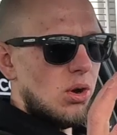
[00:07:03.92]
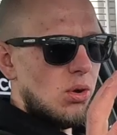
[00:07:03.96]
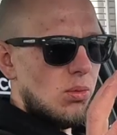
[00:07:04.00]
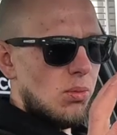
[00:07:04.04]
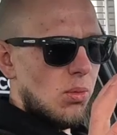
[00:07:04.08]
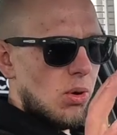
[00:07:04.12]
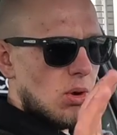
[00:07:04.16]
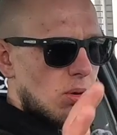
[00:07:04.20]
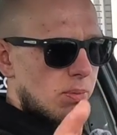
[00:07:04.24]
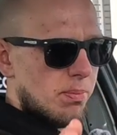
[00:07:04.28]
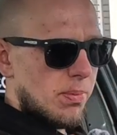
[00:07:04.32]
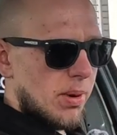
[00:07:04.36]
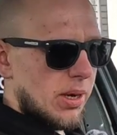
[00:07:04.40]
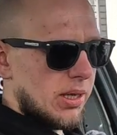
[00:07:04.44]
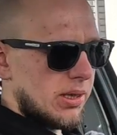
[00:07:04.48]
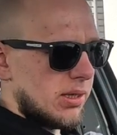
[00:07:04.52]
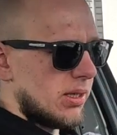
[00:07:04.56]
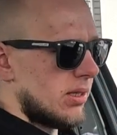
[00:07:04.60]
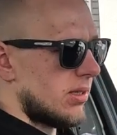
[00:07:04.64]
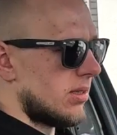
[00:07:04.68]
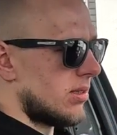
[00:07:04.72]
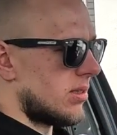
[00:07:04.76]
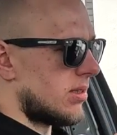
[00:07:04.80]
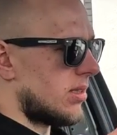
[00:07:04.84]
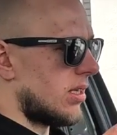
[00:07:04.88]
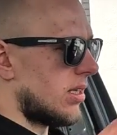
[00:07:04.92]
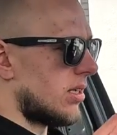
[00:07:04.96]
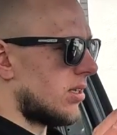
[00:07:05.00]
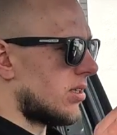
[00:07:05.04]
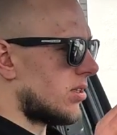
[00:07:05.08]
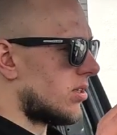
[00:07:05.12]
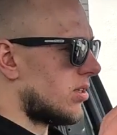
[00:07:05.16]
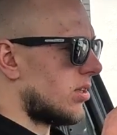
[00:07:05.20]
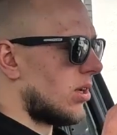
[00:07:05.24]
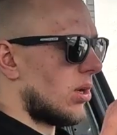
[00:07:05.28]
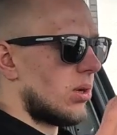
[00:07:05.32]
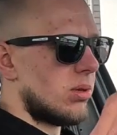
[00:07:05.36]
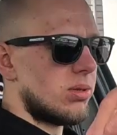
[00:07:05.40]
more buttons, there
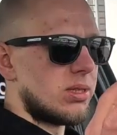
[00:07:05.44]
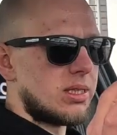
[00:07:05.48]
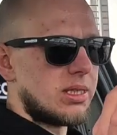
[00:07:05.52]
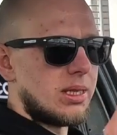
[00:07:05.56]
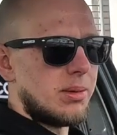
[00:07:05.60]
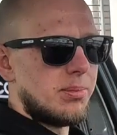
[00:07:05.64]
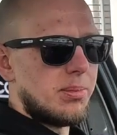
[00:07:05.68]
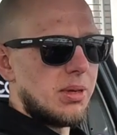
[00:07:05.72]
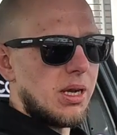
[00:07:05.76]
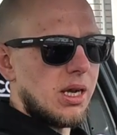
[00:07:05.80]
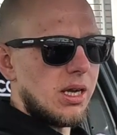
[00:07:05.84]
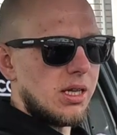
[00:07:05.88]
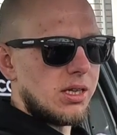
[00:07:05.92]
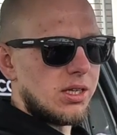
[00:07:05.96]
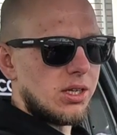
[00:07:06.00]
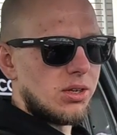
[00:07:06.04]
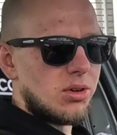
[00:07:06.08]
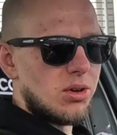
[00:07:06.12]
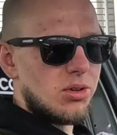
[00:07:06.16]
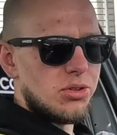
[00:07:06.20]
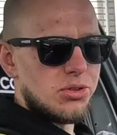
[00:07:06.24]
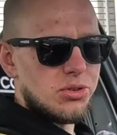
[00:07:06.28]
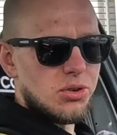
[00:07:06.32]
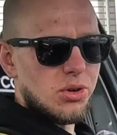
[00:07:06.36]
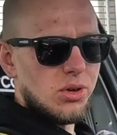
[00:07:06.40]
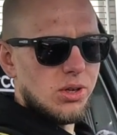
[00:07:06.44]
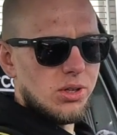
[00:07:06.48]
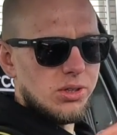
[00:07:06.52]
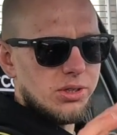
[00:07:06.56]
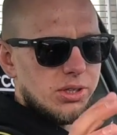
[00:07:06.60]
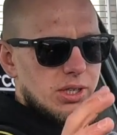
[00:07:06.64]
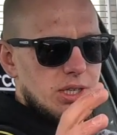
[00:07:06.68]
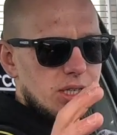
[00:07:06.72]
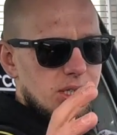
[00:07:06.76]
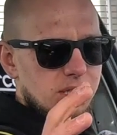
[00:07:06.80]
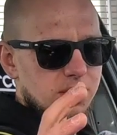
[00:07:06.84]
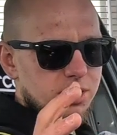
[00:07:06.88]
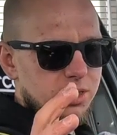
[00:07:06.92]
is no stability control,
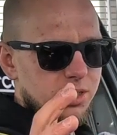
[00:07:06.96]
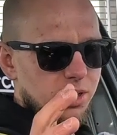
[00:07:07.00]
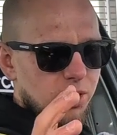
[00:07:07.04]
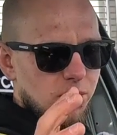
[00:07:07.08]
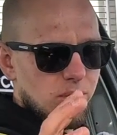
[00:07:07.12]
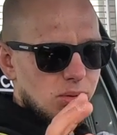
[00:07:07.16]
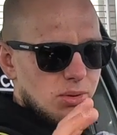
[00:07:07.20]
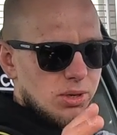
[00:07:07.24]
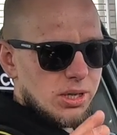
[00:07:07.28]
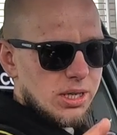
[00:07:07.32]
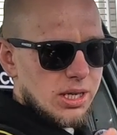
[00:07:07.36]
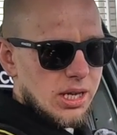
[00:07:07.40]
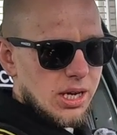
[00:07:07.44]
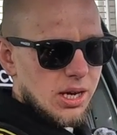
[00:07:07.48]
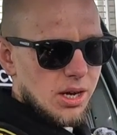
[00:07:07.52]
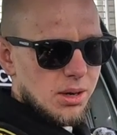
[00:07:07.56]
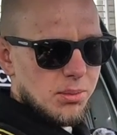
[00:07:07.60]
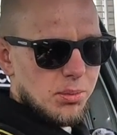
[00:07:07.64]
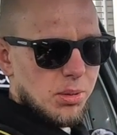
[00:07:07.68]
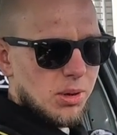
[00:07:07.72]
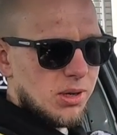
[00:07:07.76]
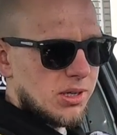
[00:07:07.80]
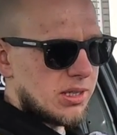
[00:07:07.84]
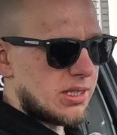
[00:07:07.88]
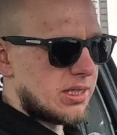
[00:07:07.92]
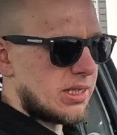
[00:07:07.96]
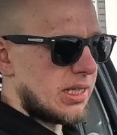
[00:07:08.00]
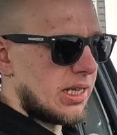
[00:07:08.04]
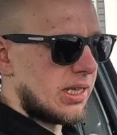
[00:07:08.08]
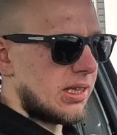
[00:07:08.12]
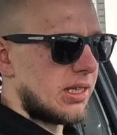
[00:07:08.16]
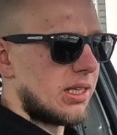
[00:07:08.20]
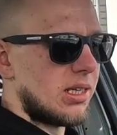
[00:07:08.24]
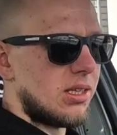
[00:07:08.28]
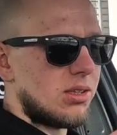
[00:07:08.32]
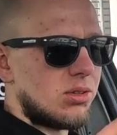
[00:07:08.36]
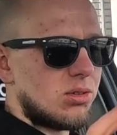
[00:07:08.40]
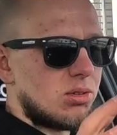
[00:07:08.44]
there is no gearbox
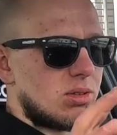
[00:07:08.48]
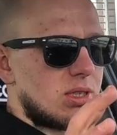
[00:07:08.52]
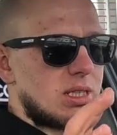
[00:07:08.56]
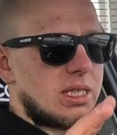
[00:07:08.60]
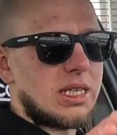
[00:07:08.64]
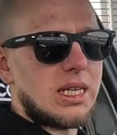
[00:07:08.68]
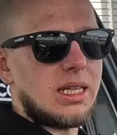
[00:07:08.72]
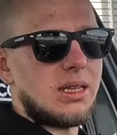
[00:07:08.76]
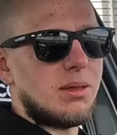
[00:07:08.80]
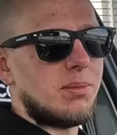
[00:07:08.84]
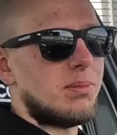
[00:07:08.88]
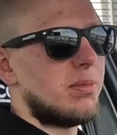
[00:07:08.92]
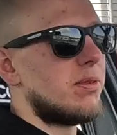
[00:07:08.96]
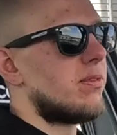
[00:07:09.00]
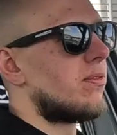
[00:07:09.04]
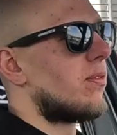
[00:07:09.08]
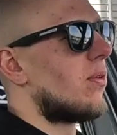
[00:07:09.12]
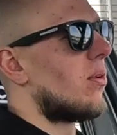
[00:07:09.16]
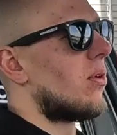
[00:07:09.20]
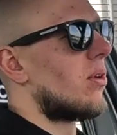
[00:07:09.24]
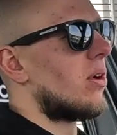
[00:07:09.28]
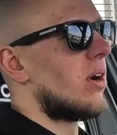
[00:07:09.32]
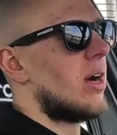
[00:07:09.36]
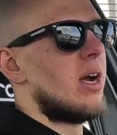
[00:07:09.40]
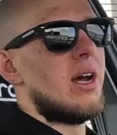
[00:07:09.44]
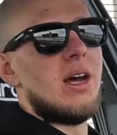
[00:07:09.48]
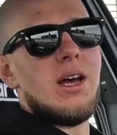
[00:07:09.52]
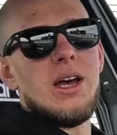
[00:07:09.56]
setting to set before